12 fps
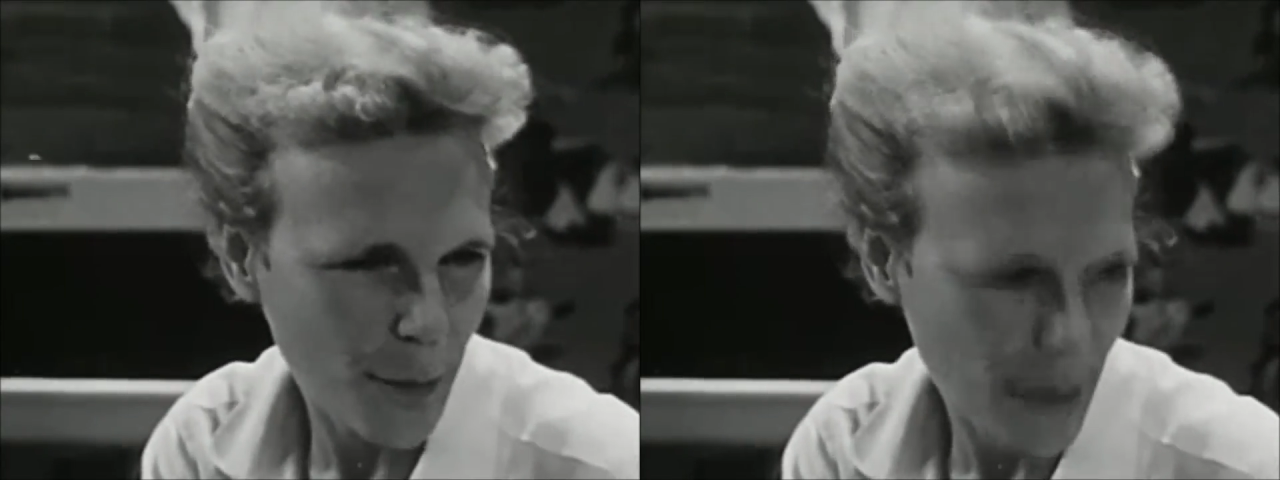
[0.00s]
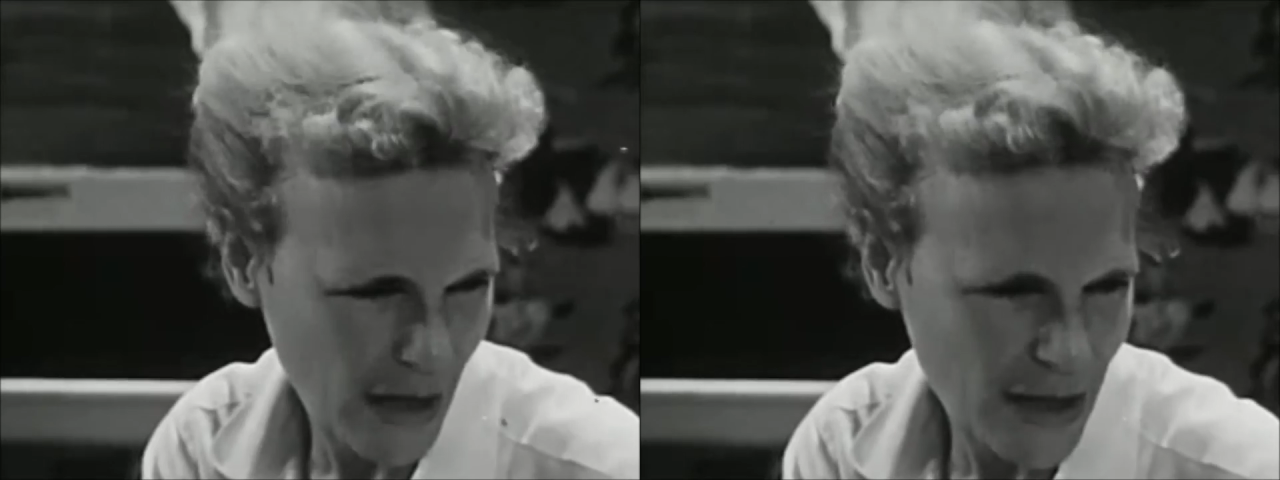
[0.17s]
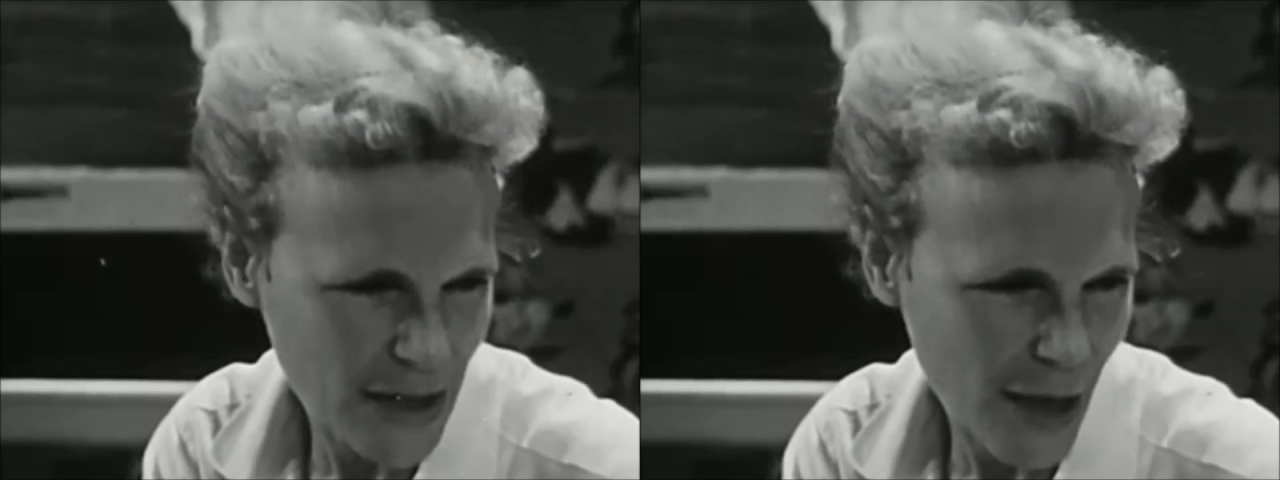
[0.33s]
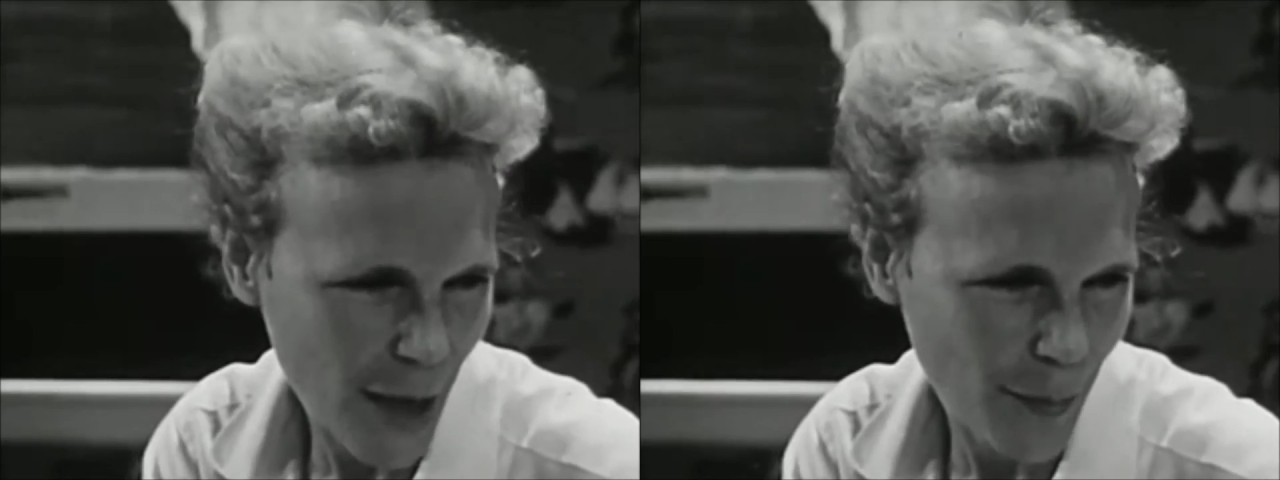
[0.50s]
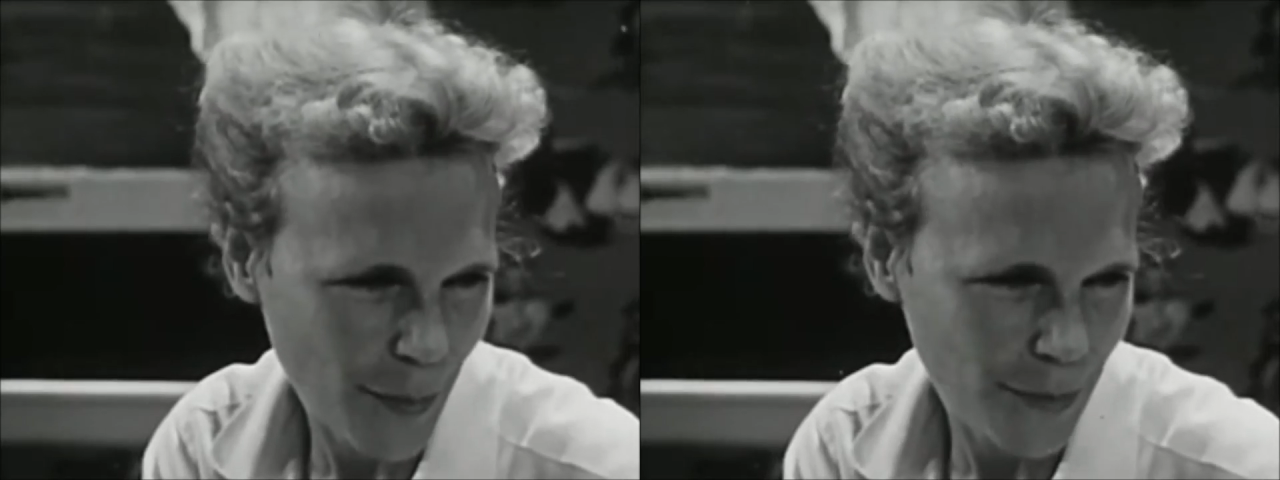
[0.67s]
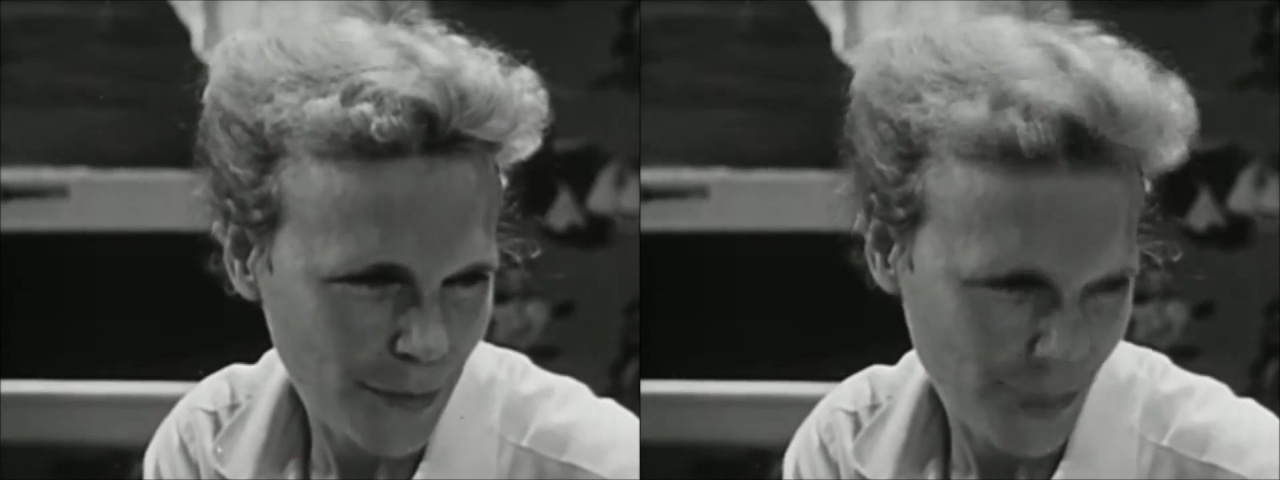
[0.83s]
mix-up.
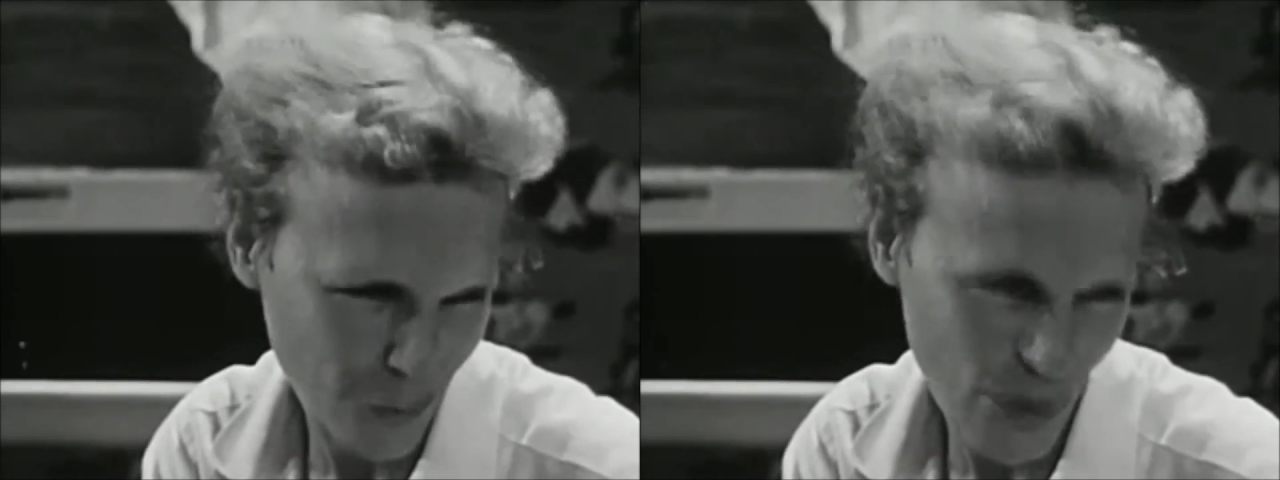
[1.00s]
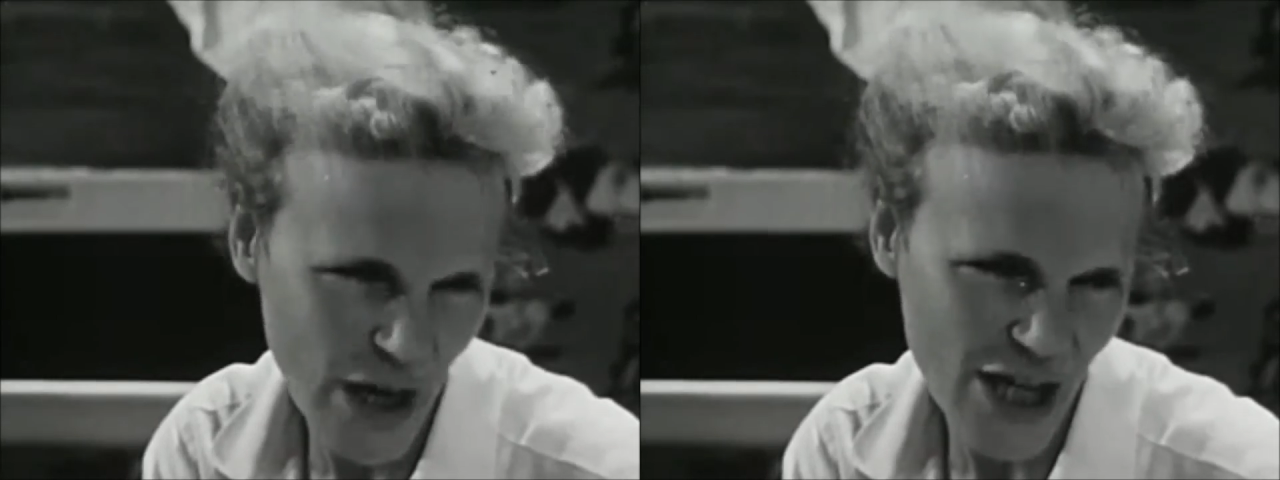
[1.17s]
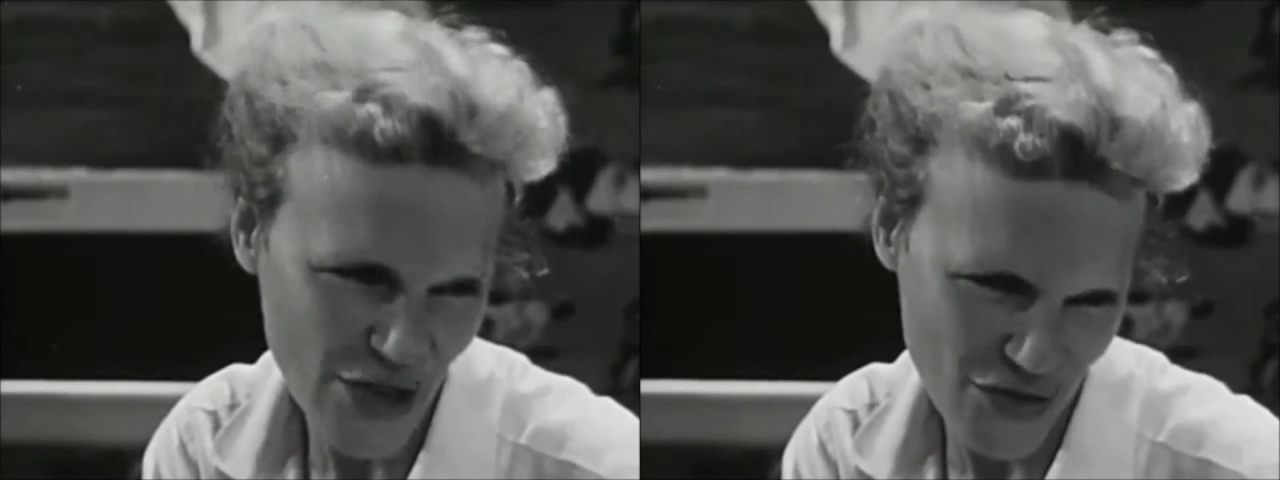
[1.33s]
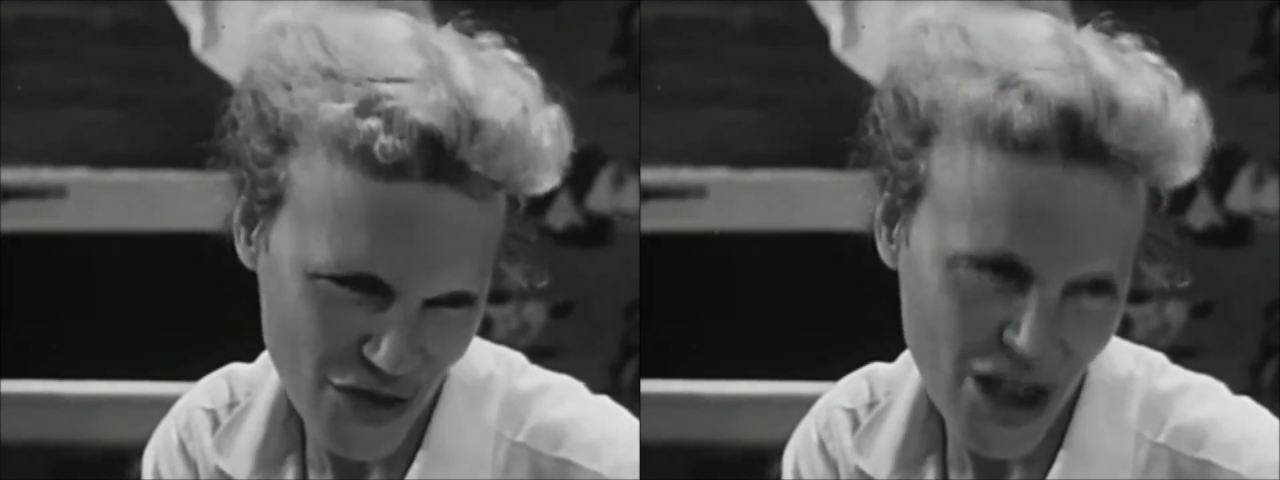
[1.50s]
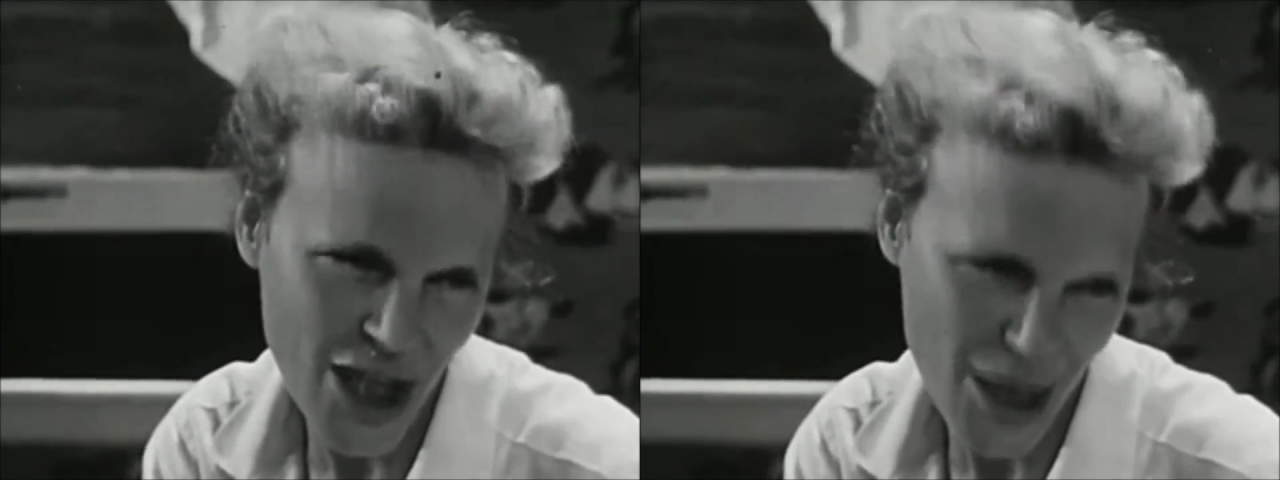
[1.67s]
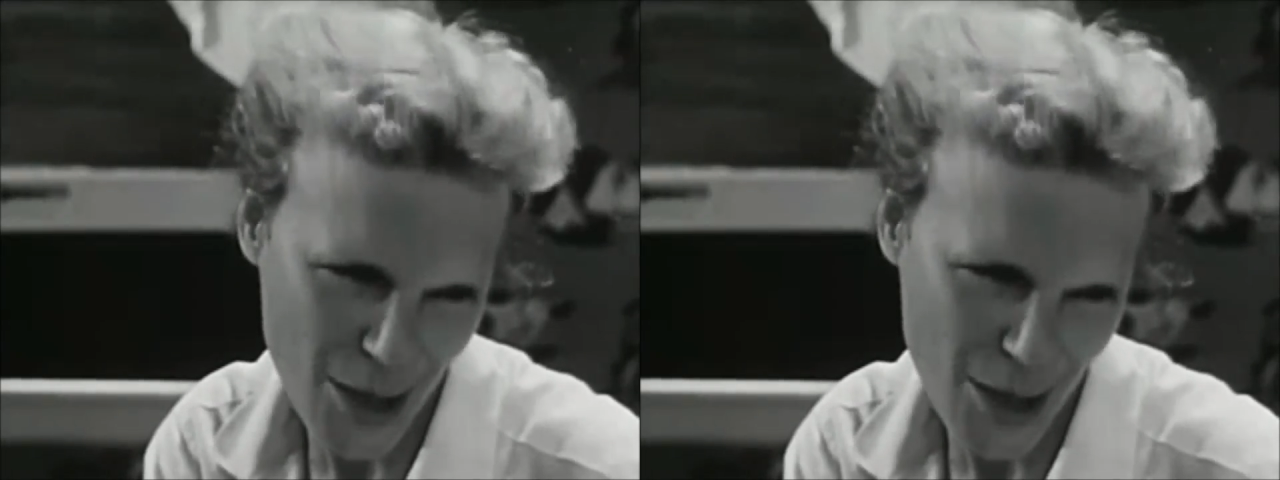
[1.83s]
Wait and see.